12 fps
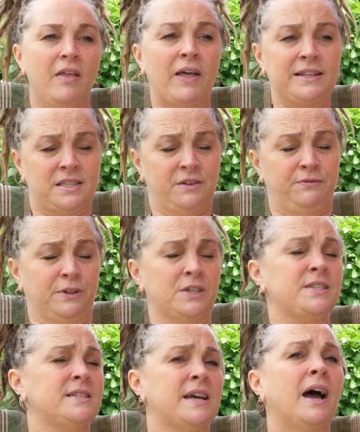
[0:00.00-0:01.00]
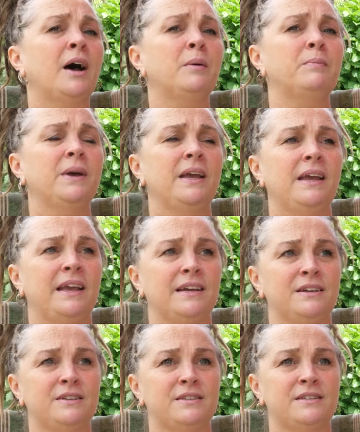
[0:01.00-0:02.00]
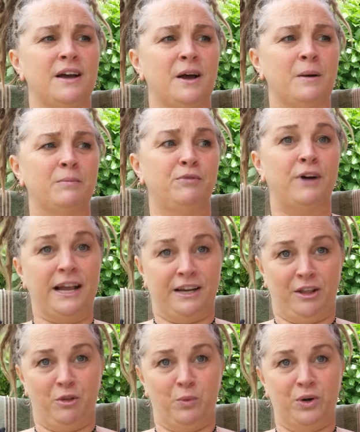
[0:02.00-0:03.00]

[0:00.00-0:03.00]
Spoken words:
That's the first step, is finding the